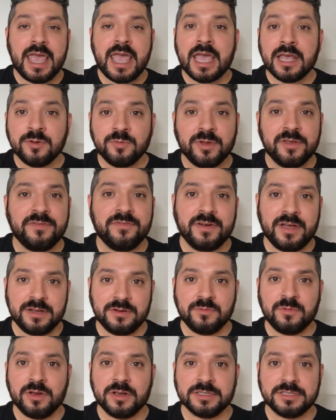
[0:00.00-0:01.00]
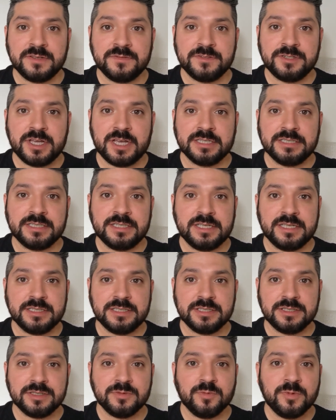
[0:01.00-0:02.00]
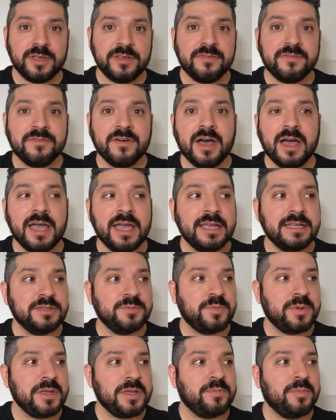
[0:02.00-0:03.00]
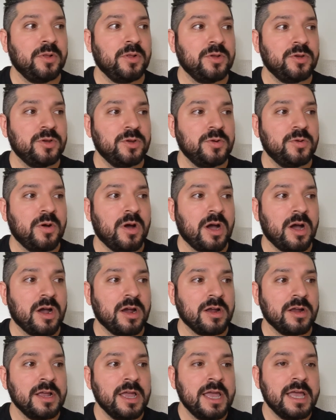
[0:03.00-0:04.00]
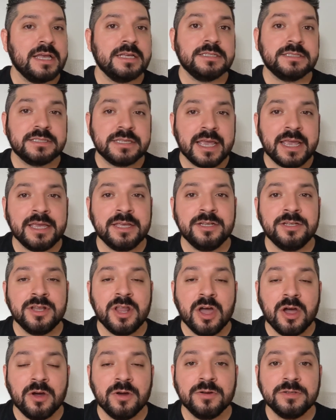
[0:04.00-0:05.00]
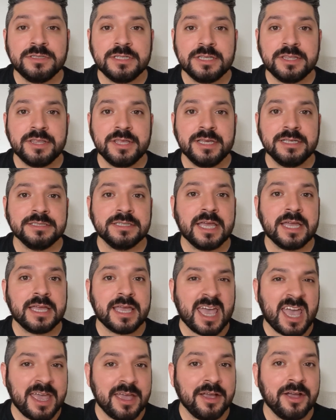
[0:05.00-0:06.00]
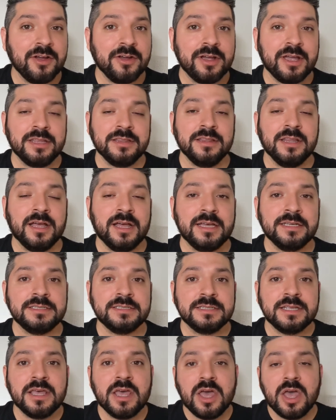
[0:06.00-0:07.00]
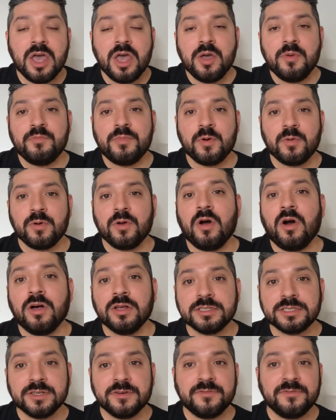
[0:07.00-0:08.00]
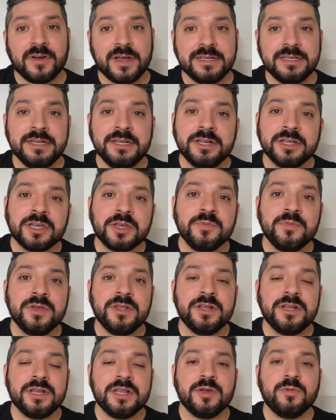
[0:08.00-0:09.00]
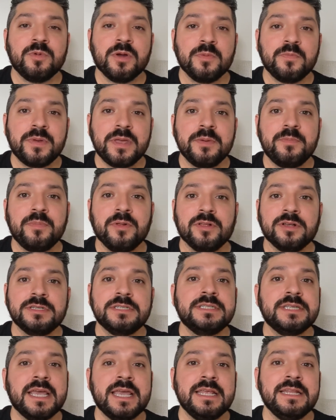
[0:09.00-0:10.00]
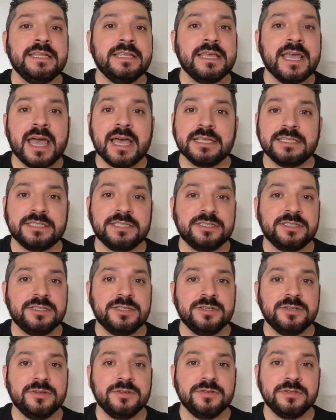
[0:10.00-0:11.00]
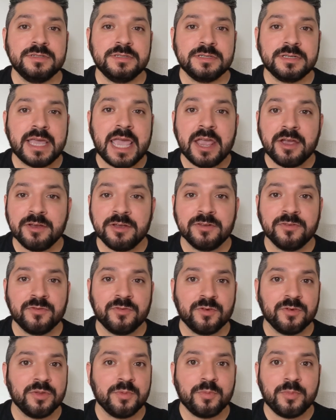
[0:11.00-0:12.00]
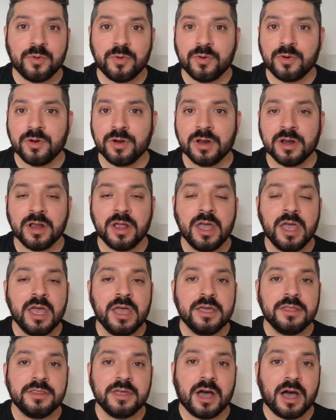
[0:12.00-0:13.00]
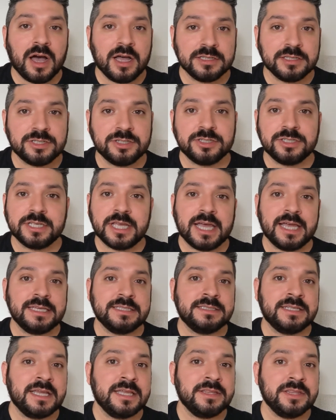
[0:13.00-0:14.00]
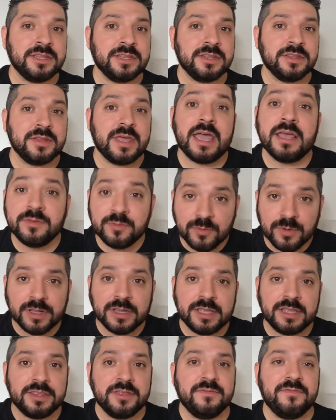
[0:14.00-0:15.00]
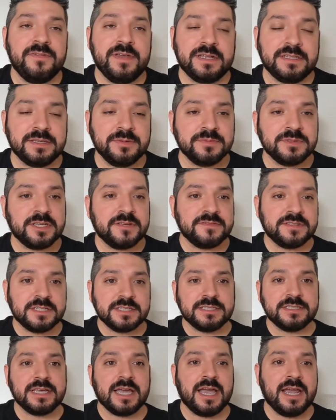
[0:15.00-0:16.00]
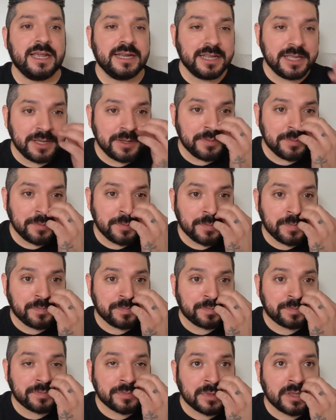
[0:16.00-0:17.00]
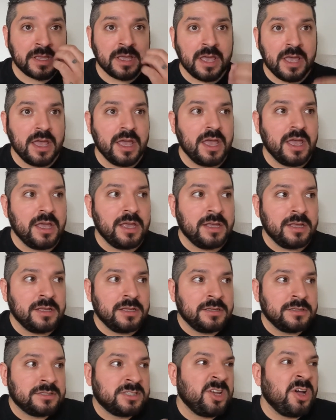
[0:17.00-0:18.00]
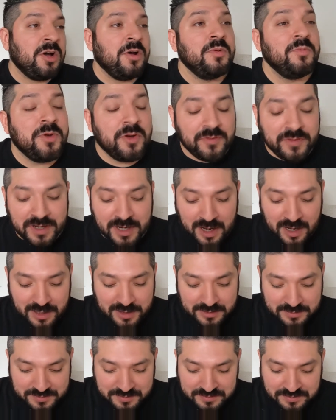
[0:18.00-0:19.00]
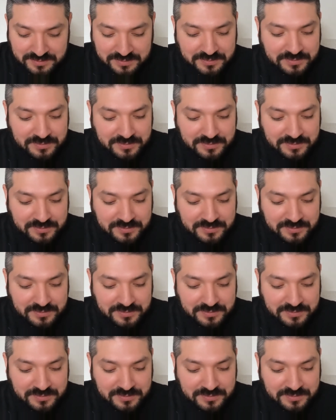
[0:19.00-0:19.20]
and we find works of justice. We find people who are saying no to things like anger and lust, but we're also finding a community where people are saying yes to caring for the poor, the ostracized, and, and really the victims of society. So moving on.